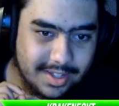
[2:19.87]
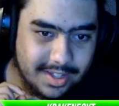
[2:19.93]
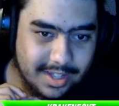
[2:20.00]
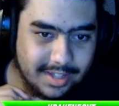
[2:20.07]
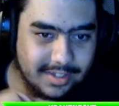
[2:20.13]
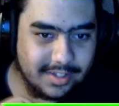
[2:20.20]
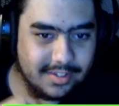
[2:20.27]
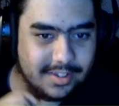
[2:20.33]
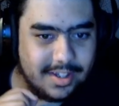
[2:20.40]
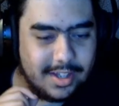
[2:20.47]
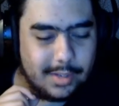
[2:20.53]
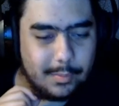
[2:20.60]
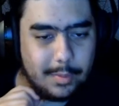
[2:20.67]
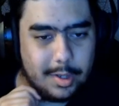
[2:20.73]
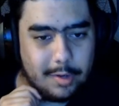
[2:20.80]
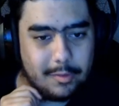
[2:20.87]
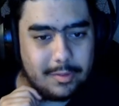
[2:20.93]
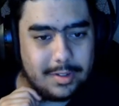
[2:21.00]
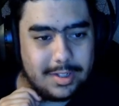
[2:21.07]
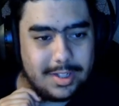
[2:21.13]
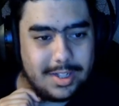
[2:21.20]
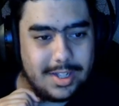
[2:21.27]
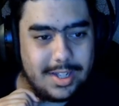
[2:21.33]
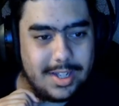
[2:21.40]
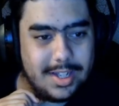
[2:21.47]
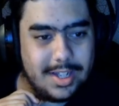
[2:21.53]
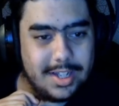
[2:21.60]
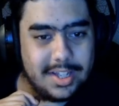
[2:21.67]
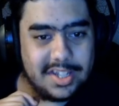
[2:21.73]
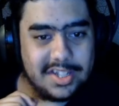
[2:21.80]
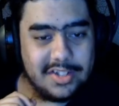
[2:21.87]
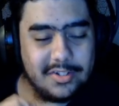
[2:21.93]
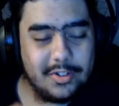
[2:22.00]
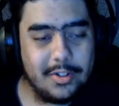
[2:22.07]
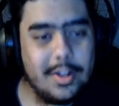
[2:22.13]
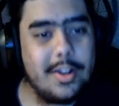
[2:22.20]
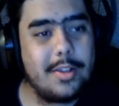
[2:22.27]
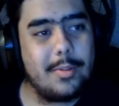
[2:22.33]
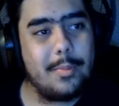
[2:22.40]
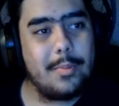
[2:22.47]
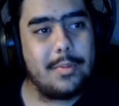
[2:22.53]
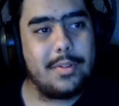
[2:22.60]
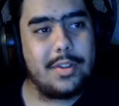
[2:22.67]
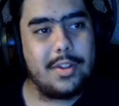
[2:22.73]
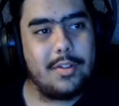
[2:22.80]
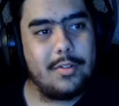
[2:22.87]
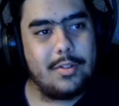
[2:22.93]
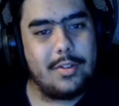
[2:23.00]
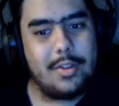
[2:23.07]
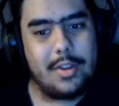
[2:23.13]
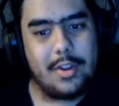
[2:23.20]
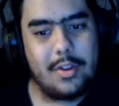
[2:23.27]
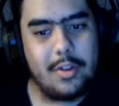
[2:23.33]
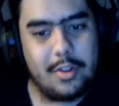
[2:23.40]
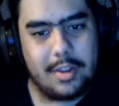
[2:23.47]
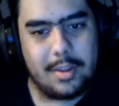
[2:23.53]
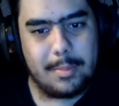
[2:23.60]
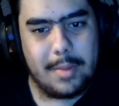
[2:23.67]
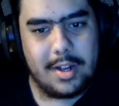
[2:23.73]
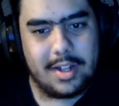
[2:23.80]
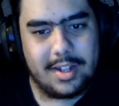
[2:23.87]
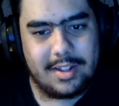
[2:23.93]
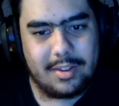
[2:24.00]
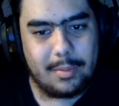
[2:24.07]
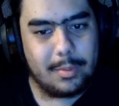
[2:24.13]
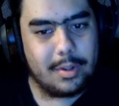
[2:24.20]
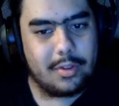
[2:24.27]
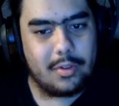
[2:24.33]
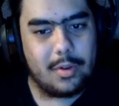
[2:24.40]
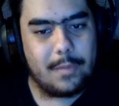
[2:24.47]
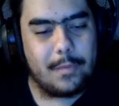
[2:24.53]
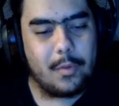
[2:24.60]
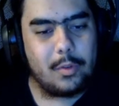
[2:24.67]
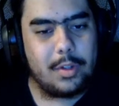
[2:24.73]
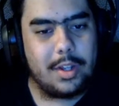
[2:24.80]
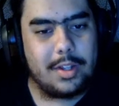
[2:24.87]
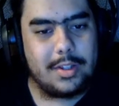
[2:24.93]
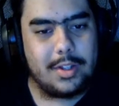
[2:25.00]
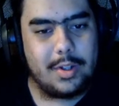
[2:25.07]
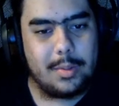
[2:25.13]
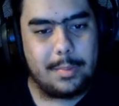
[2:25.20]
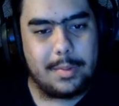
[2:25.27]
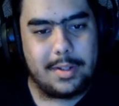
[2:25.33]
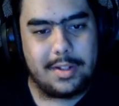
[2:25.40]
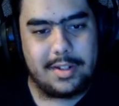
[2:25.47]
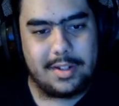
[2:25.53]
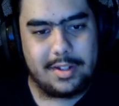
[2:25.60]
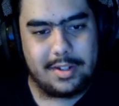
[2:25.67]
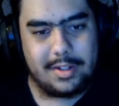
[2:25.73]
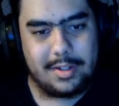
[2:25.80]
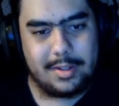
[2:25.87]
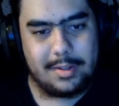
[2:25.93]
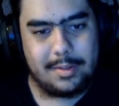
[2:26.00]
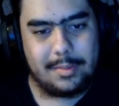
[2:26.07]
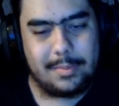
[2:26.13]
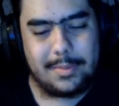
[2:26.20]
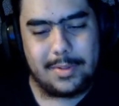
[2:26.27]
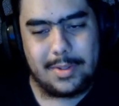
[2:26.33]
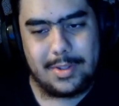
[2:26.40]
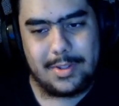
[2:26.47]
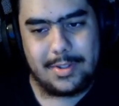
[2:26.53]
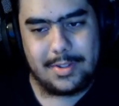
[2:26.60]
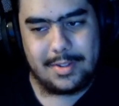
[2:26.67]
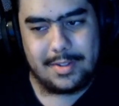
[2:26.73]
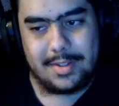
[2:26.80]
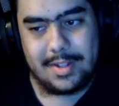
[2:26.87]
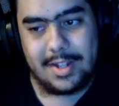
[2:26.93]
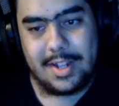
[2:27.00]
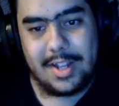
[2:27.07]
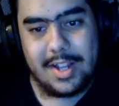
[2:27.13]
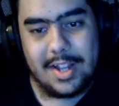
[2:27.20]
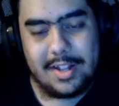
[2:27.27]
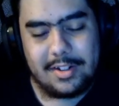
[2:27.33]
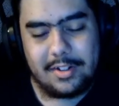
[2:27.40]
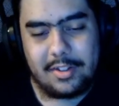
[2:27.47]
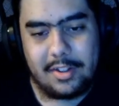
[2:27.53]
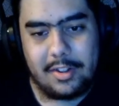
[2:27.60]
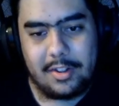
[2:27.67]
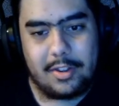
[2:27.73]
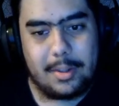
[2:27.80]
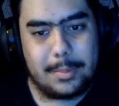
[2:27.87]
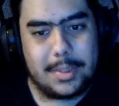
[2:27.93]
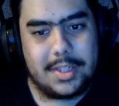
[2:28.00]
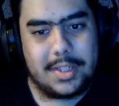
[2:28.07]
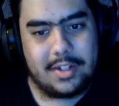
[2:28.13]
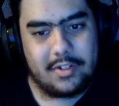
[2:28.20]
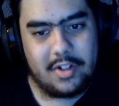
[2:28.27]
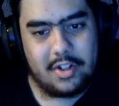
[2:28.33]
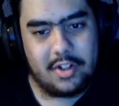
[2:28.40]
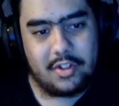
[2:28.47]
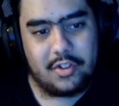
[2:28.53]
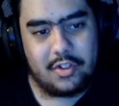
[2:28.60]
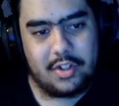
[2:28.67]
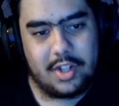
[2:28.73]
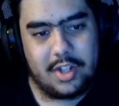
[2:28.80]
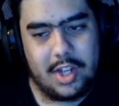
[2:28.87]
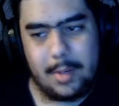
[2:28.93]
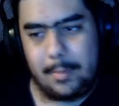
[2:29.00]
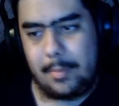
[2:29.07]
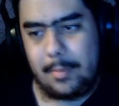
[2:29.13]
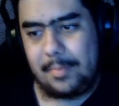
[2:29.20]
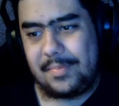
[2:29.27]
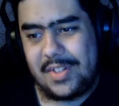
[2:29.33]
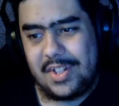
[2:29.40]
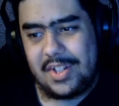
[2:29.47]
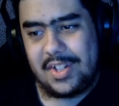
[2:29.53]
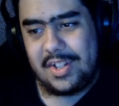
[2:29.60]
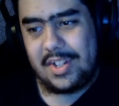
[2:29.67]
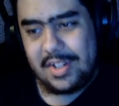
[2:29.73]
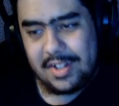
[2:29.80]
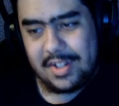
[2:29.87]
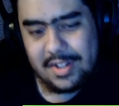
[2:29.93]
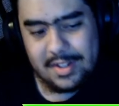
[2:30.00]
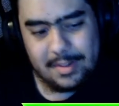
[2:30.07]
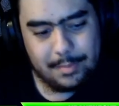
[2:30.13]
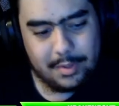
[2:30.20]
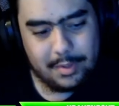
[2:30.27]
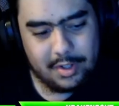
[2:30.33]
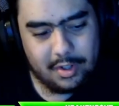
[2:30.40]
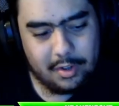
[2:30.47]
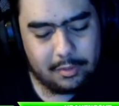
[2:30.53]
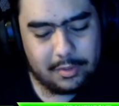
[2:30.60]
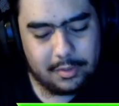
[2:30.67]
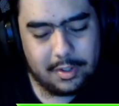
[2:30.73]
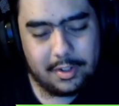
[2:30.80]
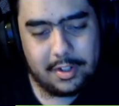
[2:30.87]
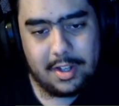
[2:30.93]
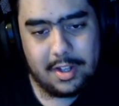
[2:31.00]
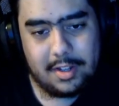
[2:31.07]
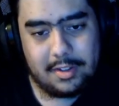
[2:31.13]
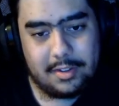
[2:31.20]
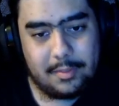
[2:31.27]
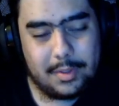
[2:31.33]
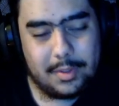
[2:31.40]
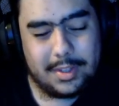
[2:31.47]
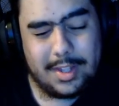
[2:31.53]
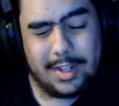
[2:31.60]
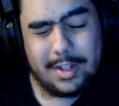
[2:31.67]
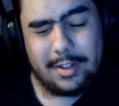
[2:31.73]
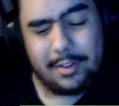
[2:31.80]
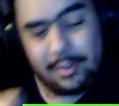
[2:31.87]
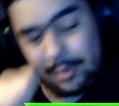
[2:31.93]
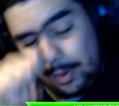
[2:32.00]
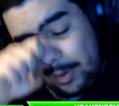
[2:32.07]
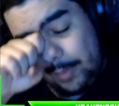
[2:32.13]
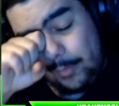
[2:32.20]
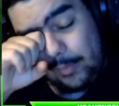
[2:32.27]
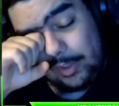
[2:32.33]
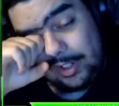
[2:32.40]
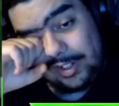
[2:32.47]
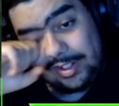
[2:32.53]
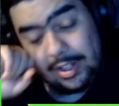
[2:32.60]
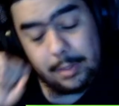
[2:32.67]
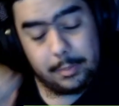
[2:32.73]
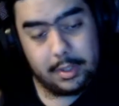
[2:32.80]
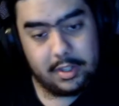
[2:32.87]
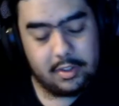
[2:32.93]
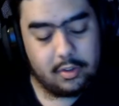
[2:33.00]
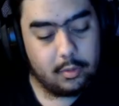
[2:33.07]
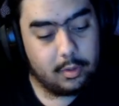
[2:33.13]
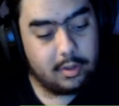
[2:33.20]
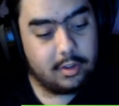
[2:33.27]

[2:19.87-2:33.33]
It doesn't end well. You do this, you use this mod against the Wither Storm for only a little bit. There's a little something that crashes your game. But I'll tell you guys what that is when the time gets to it.